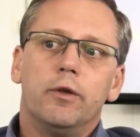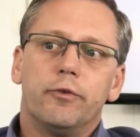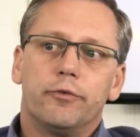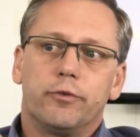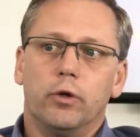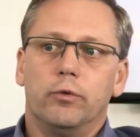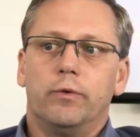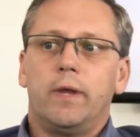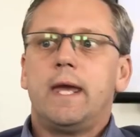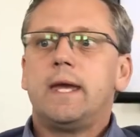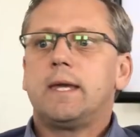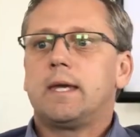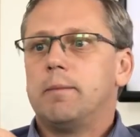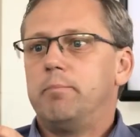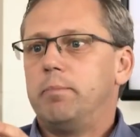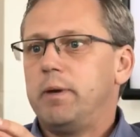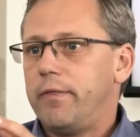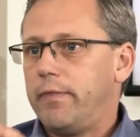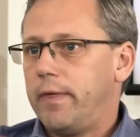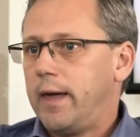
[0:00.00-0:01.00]
So they
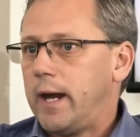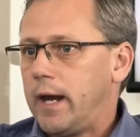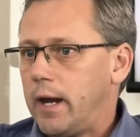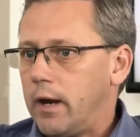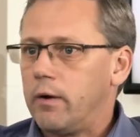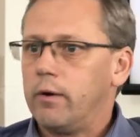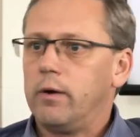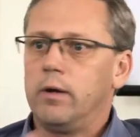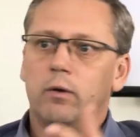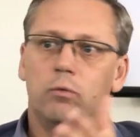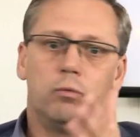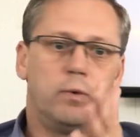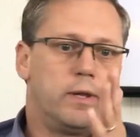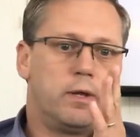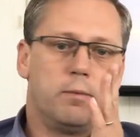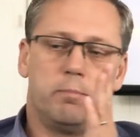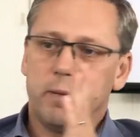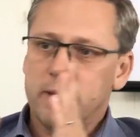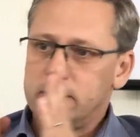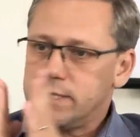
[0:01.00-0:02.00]
can be there with
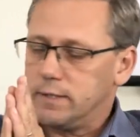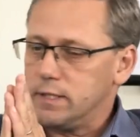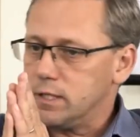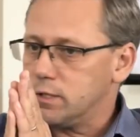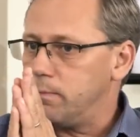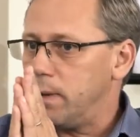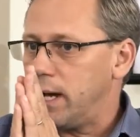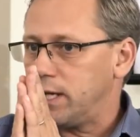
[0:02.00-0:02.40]
the business